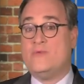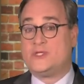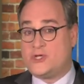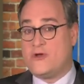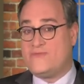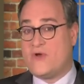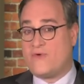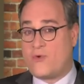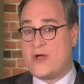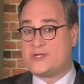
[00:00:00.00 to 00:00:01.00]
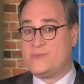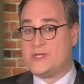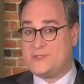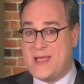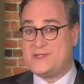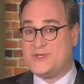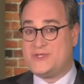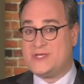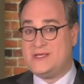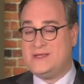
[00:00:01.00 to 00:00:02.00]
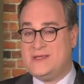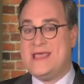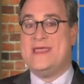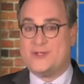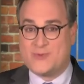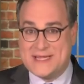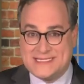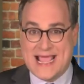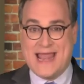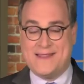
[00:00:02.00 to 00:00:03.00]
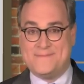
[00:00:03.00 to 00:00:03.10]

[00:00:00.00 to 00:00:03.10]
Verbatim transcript: was turfed over questionable expenses, here's what he said.